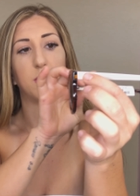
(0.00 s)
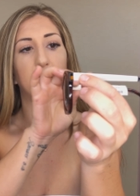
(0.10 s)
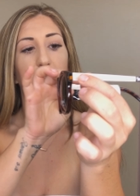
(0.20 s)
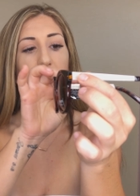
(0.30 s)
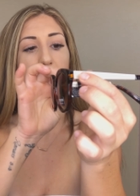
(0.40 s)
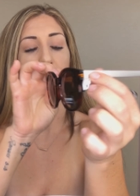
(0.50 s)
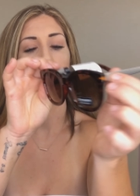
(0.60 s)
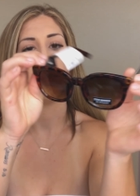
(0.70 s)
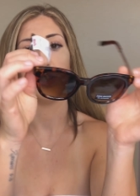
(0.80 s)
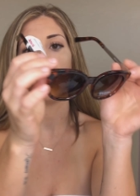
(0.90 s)
I'm going to have to clean
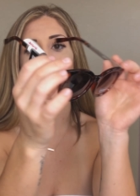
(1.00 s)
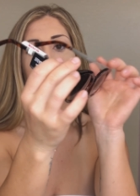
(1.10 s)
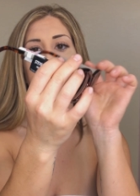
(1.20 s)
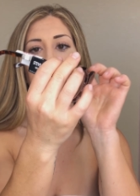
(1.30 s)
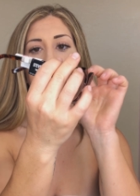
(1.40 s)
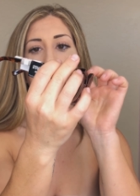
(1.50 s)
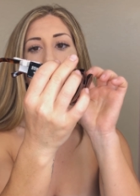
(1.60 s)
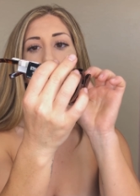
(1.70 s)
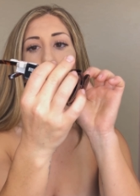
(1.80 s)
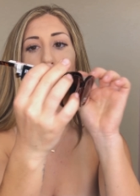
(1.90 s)
them, and the tags are still
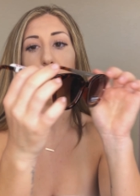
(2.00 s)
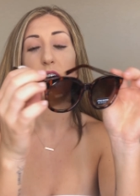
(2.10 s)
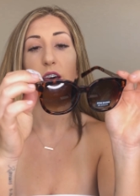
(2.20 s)
on them.